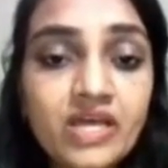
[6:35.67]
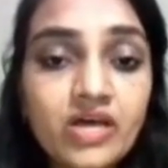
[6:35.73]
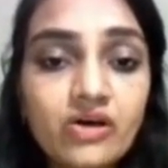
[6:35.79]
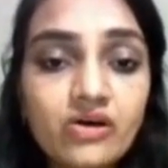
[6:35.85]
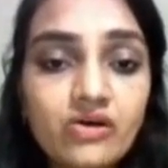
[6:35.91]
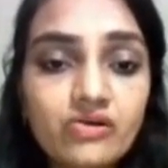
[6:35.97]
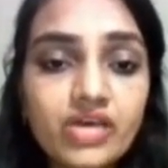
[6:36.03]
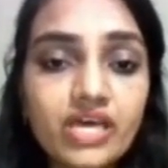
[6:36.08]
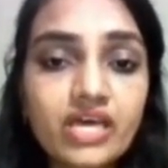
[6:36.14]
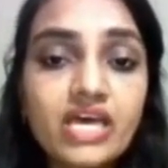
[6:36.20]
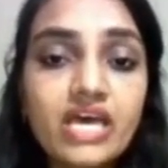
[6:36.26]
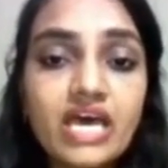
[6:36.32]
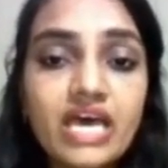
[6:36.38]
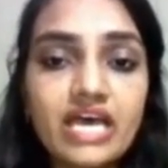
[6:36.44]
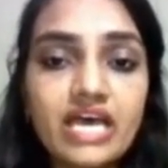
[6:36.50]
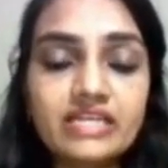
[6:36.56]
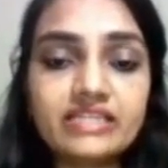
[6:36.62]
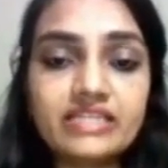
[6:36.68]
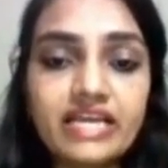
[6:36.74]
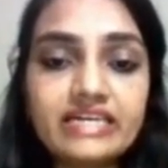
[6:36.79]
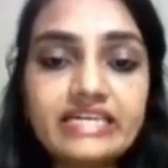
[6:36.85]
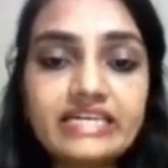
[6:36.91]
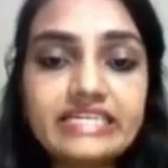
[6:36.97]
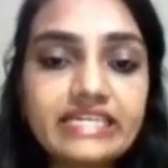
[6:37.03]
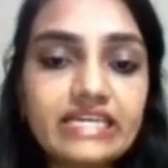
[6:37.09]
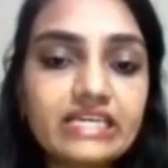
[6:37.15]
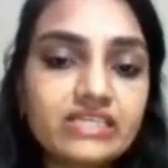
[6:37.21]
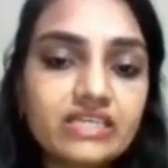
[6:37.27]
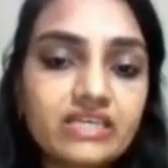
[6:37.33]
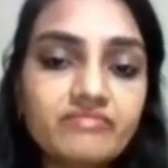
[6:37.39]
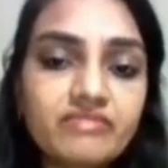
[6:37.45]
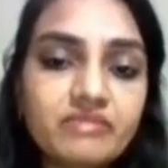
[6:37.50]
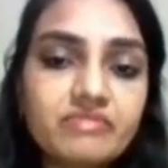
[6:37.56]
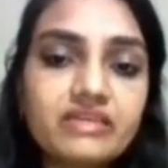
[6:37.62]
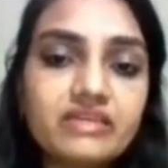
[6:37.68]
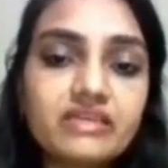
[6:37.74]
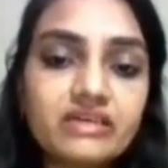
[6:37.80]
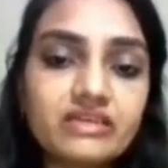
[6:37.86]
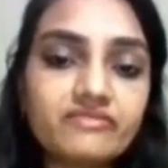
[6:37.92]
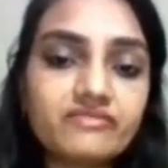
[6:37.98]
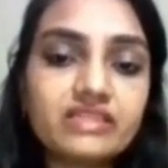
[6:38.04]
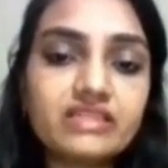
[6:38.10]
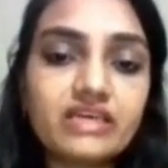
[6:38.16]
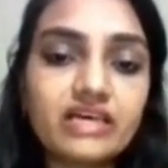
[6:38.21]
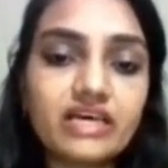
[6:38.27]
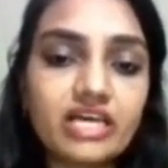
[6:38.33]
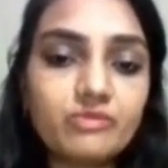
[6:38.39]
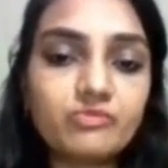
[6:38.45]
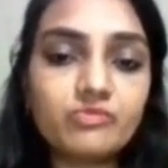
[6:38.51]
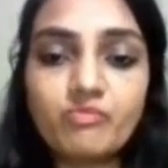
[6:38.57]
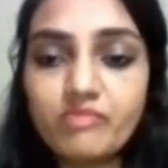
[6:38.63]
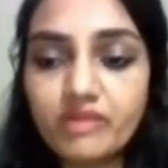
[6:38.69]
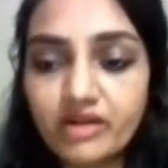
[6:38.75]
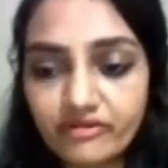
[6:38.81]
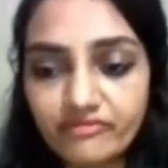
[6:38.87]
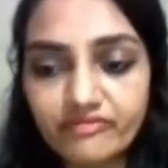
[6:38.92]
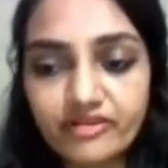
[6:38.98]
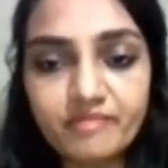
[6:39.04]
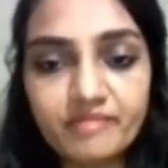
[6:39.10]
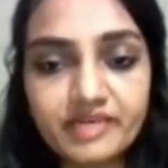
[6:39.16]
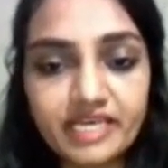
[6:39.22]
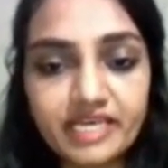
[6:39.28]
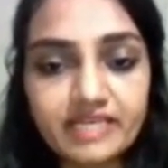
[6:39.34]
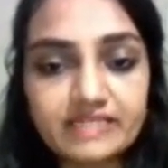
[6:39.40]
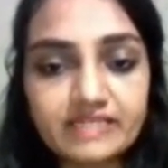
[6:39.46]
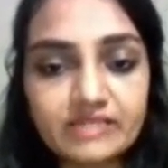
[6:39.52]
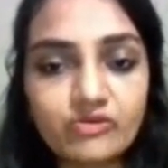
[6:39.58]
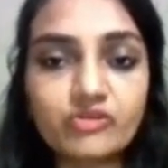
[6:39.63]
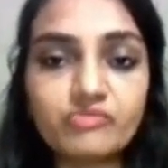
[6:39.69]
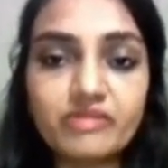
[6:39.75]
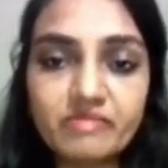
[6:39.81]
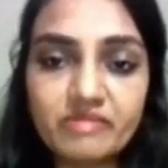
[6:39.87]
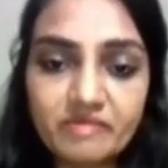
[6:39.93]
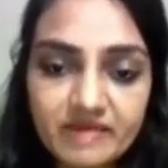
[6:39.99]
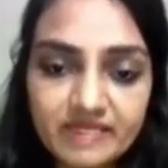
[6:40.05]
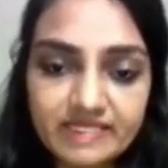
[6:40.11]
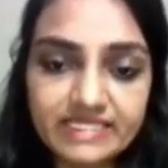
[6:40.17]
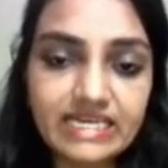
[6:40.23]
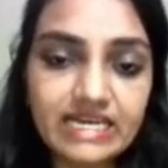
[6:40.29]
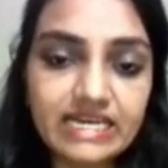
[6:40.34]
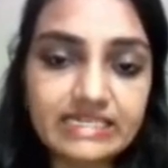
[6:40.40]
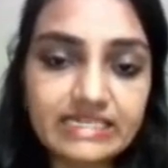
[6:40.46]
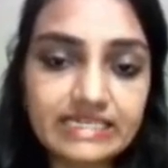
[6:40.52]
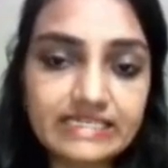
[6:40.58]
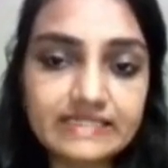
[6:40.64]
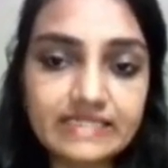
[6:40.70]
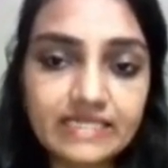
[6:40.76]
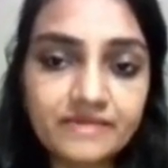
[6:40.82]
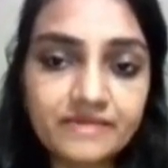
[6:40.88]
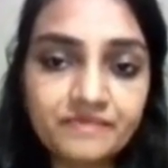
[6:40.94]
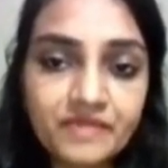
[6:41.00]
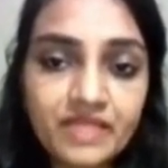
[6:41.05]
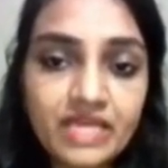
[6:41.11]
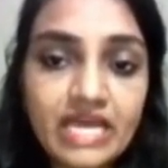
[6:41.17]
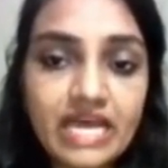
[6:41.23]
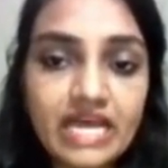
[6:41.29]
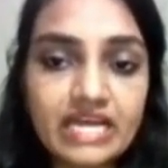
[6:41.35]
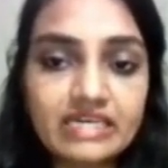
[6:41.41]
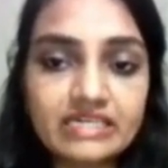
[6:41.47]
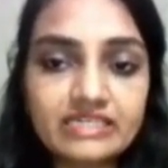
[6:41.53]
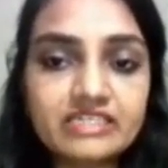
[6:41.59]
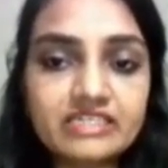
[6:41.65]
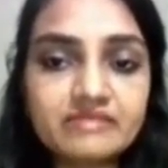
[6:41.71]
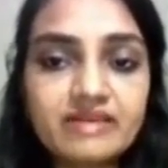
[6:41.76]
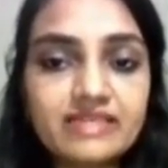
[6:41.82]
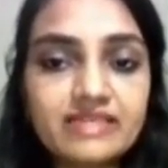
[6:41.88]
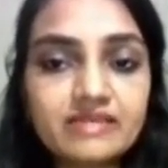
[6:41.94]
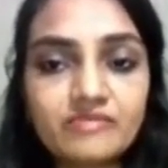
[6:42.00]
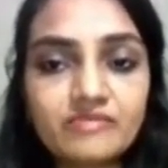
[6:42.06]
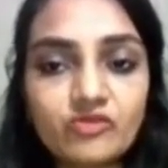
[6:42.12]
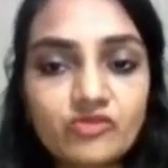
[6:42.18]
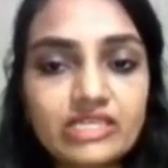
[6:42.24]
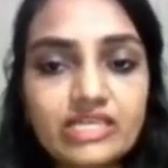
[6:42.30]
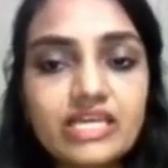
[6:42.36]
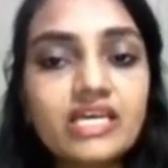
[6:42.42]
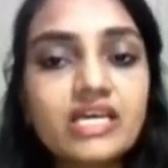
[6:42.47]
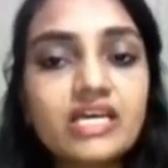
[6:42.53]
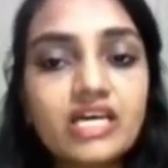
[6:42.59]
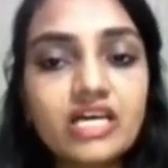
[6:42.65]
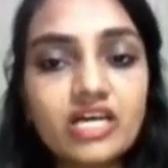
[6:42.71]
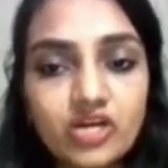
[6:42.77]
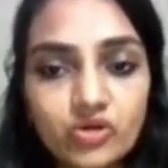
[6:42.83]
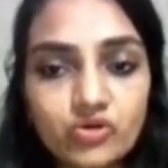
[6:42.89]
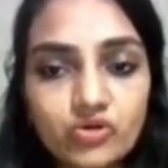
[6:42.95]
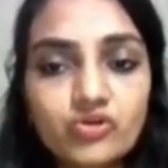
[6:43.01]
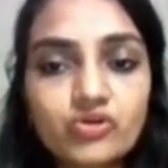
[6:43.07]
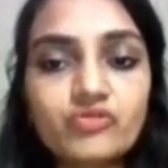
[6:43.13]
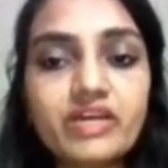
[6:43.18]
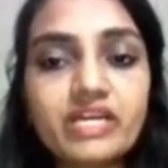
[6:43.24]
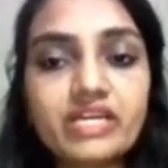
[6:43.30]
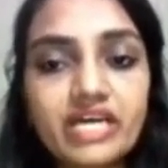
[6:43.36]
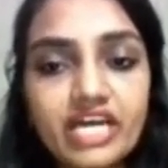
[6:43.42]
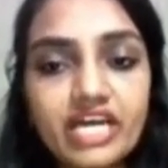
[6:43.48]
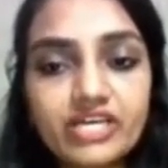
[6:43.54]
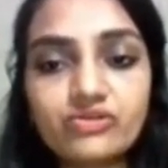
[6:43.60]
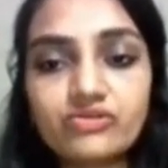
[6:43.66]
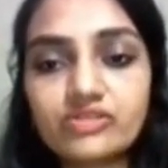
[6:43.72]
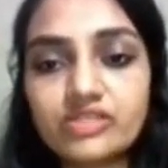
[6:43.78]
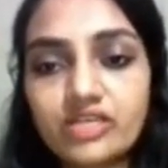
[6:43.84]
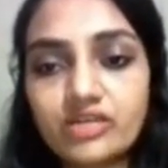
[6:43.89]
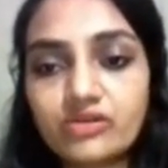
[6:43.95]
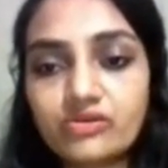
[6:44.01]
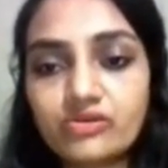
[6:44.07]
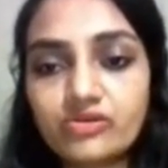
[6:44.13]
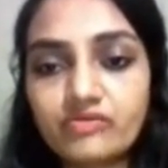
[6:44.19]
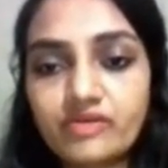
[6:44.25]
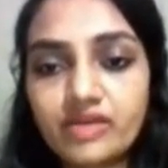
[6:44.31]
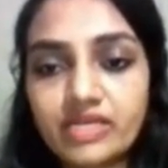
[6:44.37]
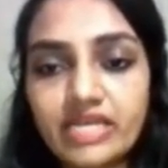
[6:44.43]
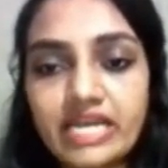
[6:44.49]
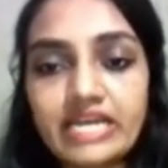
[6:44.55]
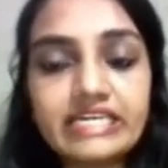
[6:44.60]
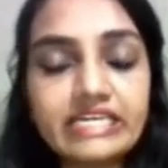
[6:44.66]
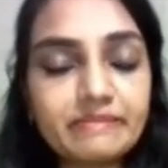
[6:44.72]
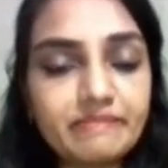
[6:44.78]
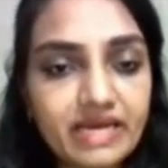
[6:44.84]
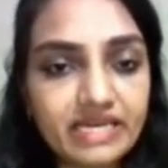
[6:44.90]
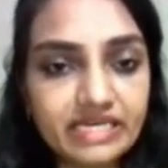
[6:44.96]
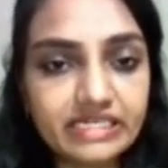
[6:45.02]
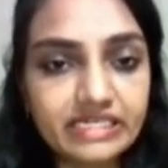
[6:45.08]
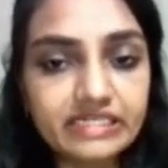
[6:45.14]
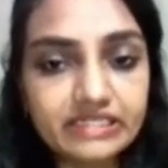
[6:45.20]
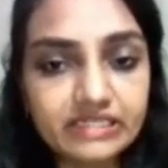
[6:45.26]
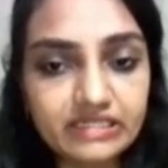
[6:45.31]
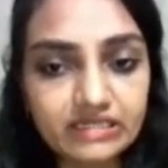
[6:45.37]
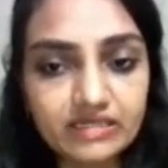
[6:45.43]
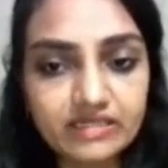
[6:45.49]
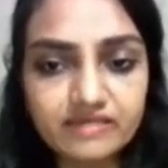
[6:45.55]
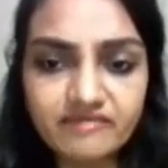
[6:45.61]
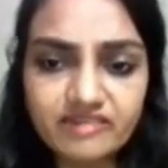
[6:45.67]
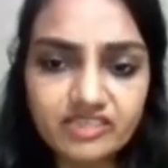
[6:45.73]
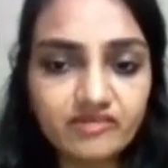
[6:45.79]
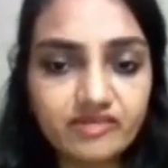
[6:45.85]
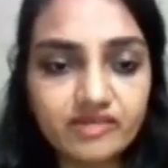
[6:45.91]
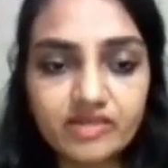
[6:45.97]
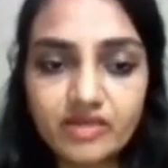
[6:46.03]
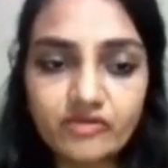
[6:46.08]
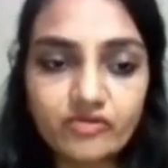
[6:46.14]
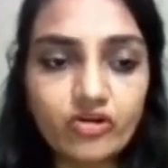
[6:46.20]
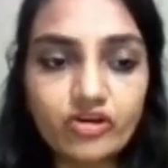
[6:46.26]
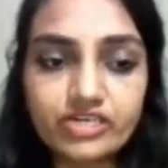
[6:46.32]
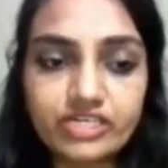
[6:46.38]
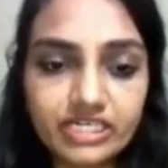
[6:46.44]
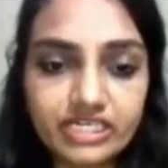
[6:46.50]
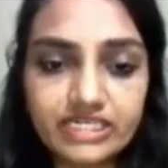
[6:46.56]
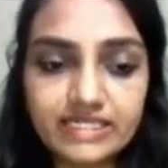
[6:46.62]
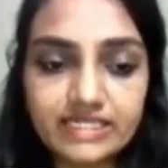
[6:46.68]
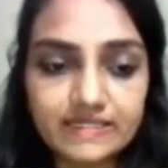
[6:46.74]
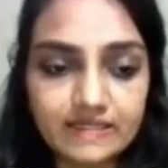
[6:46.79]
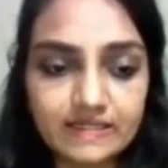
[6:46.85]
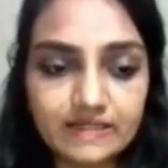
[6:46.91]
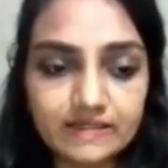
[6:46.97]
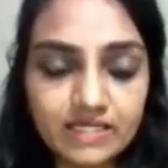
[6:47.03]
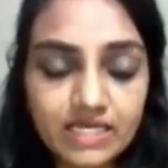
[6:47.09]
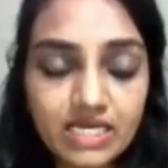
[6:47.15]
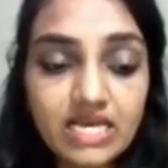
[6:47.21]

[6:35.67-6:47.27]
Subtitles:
Okay, and then detection may be done with the help of blood film test or maybe PCR testing, and treatments is mostly a chloroquine, hydroxychloroquine, antipyretic drugs, which we have already discussed.